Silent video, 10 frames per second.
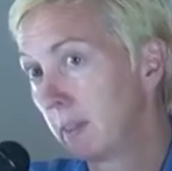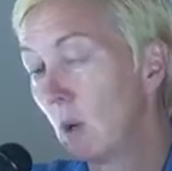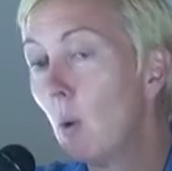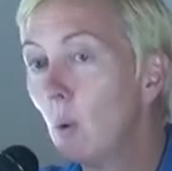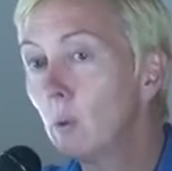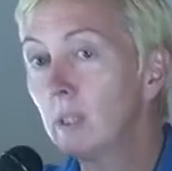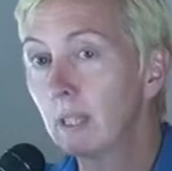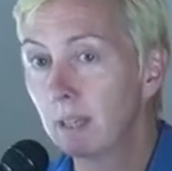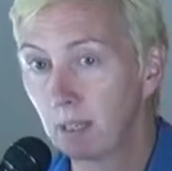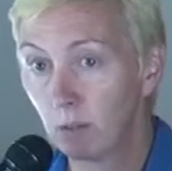The
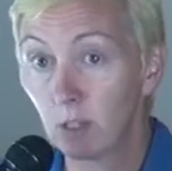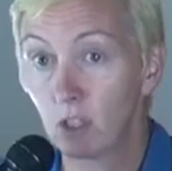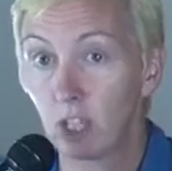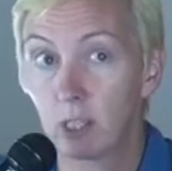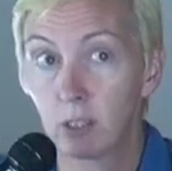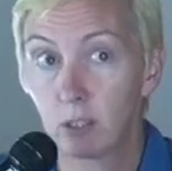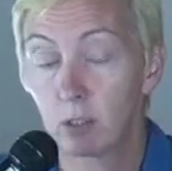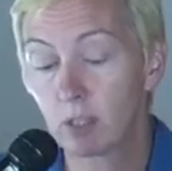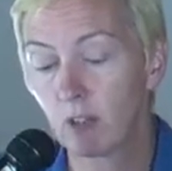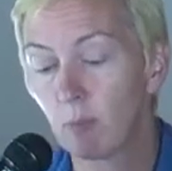only thing you can change is
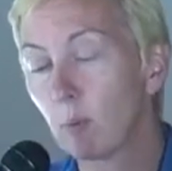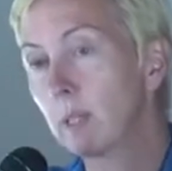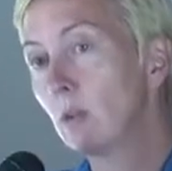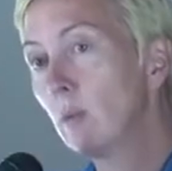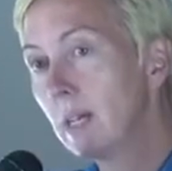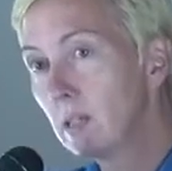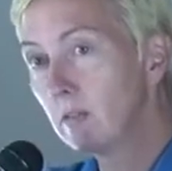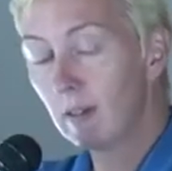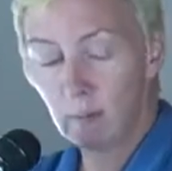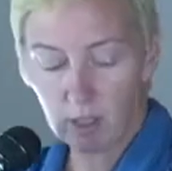yourself. But when you raise
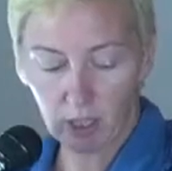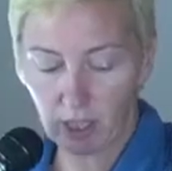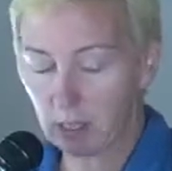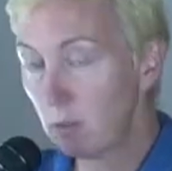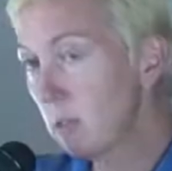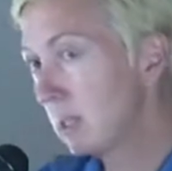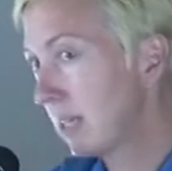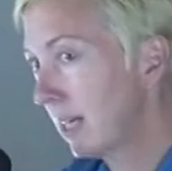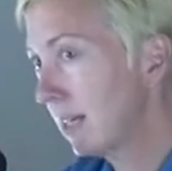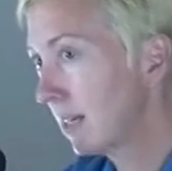your vibration and you
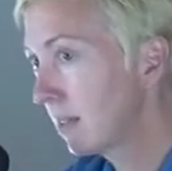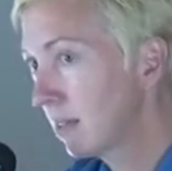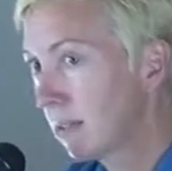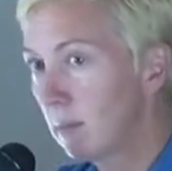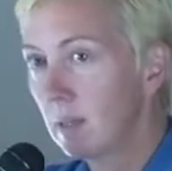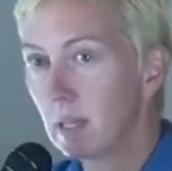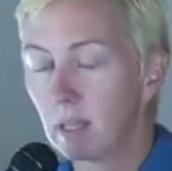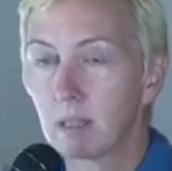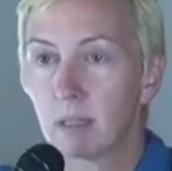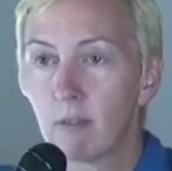stand next to somebody
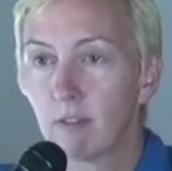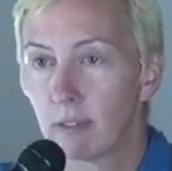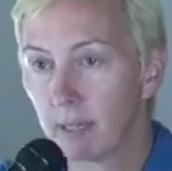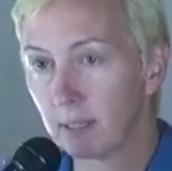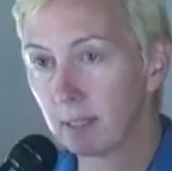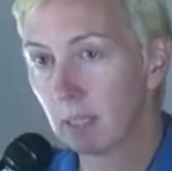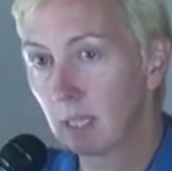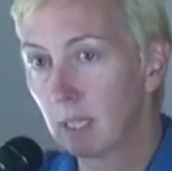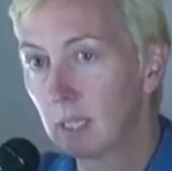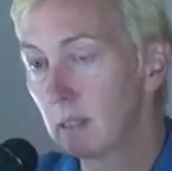that's suffering,
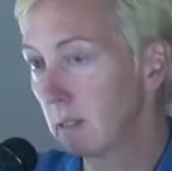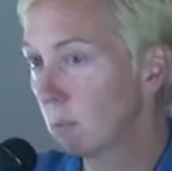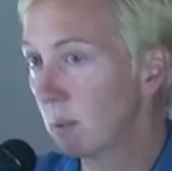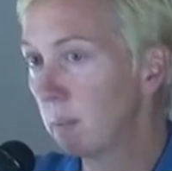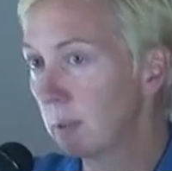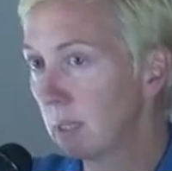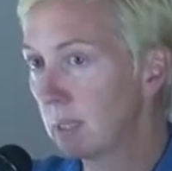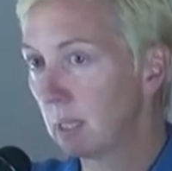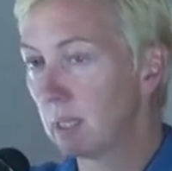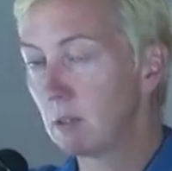this is what Buddha
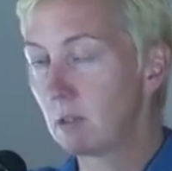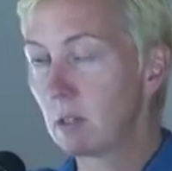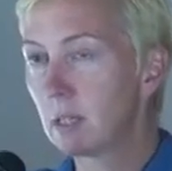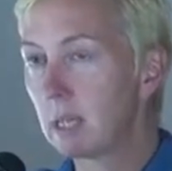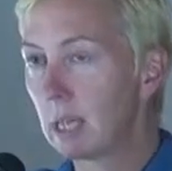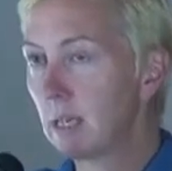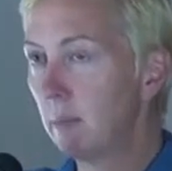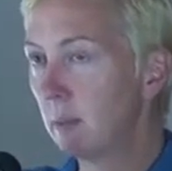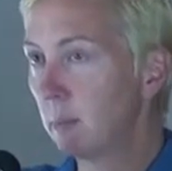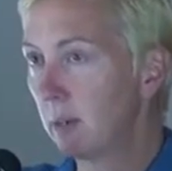did. You just stand
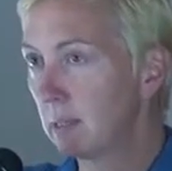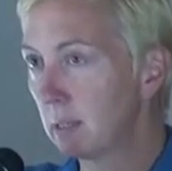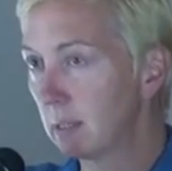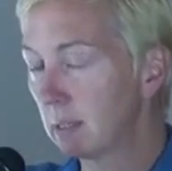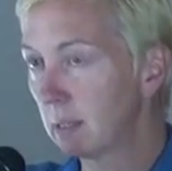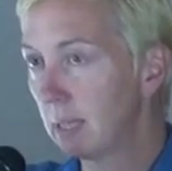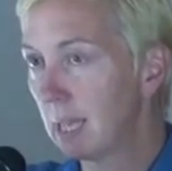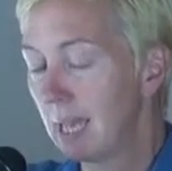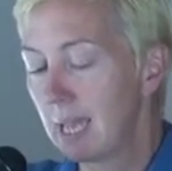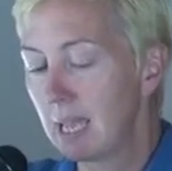and be present
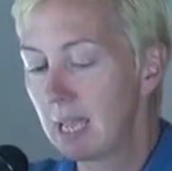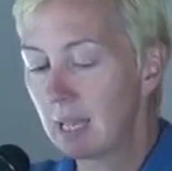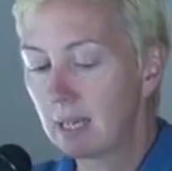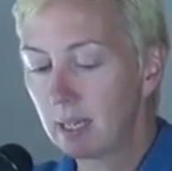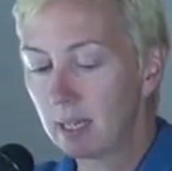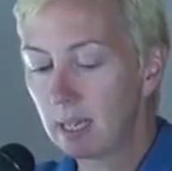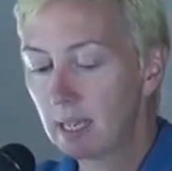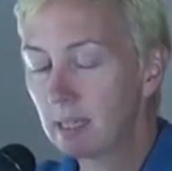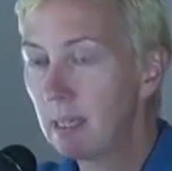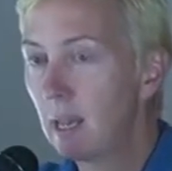and
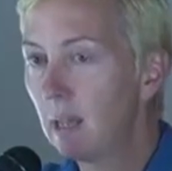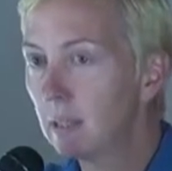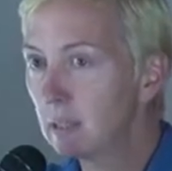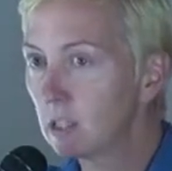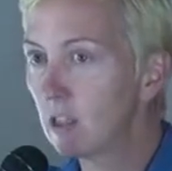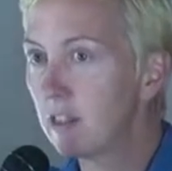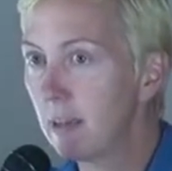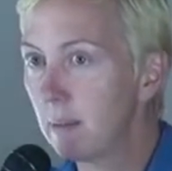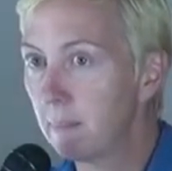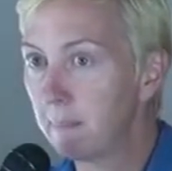acknowledge
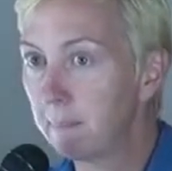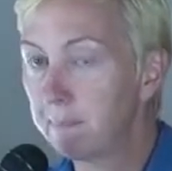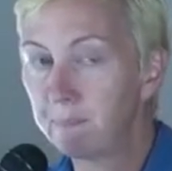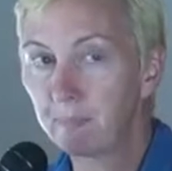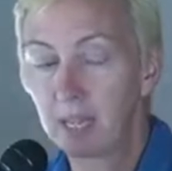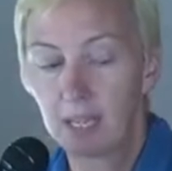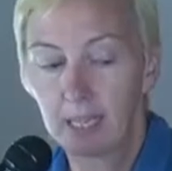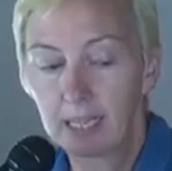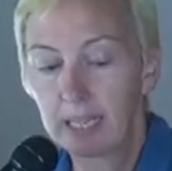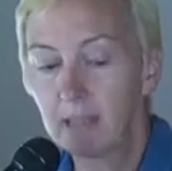them.
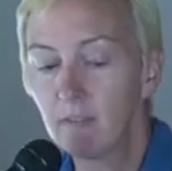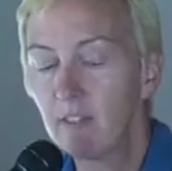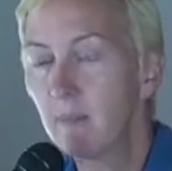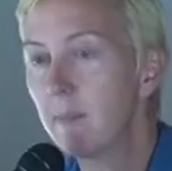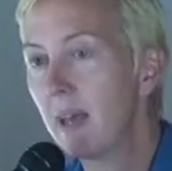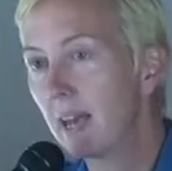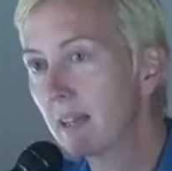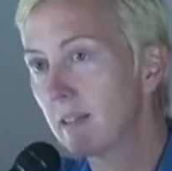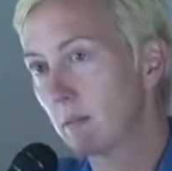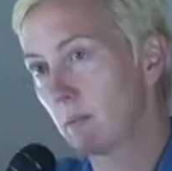Give them
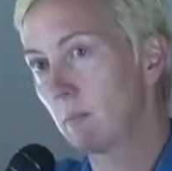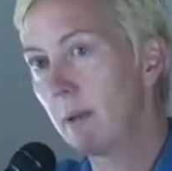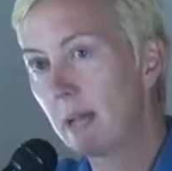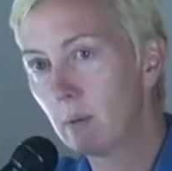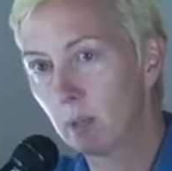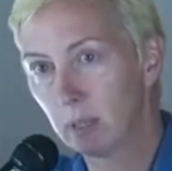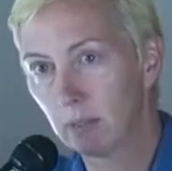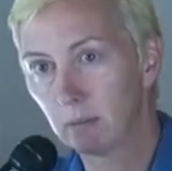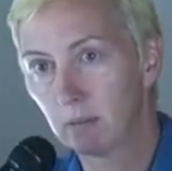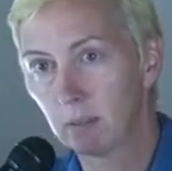back their own
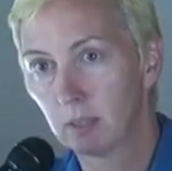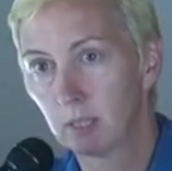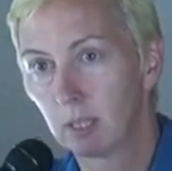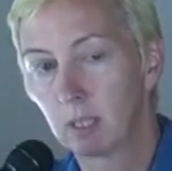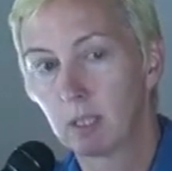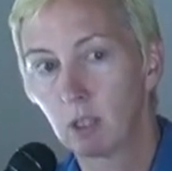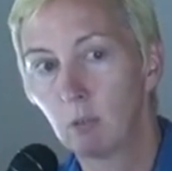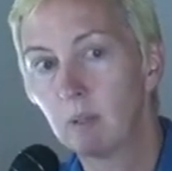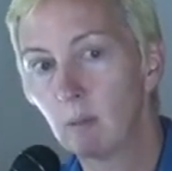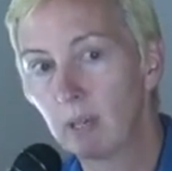power
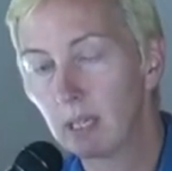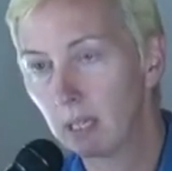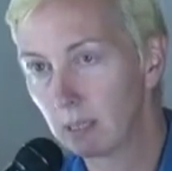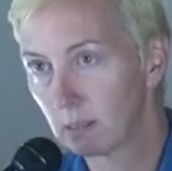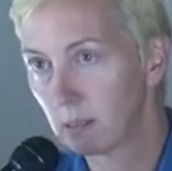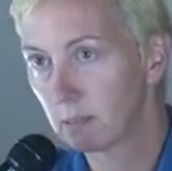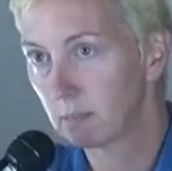to be radiant.